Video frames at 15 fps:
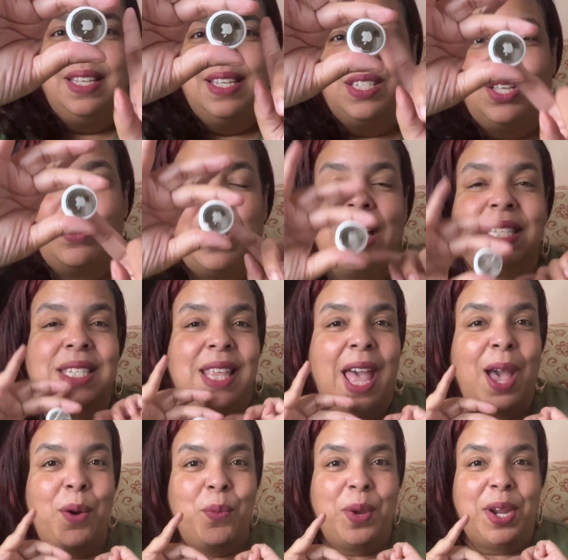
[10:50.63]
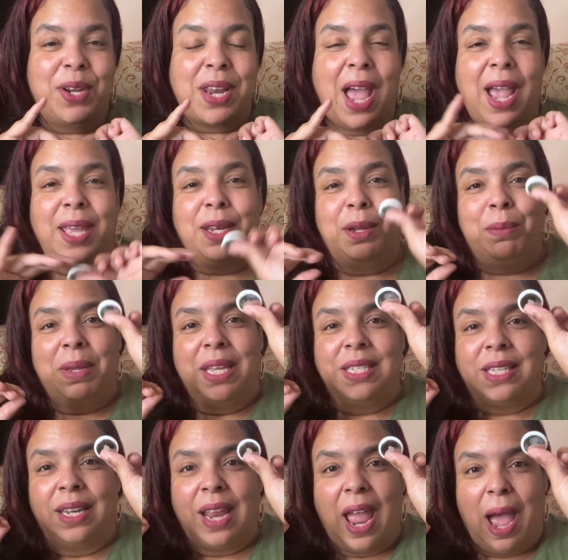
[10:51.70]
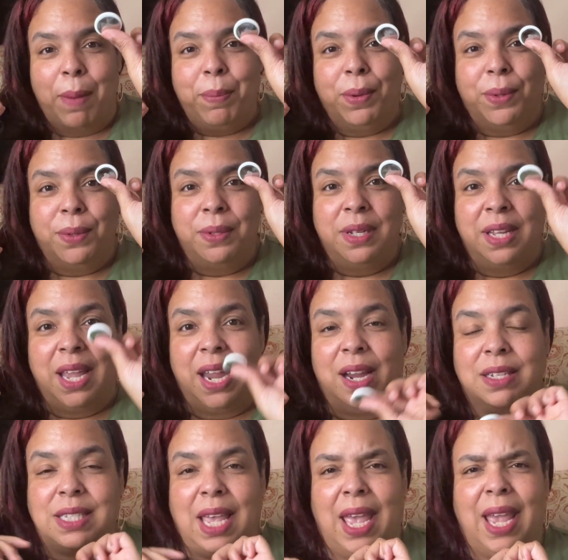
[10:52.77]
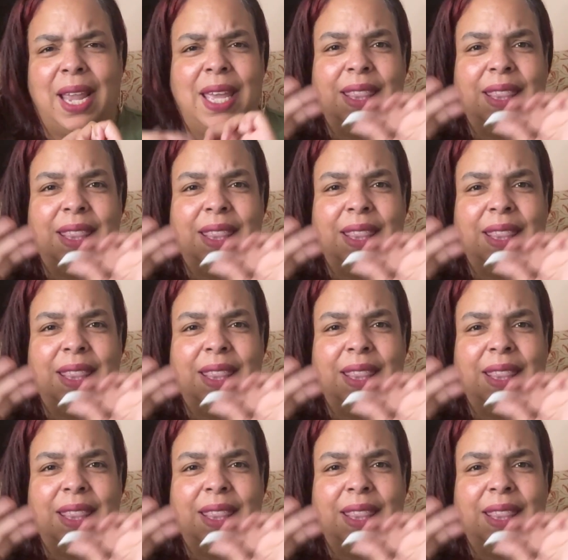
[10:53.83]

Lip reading: So that weird item is an Apple AirTag,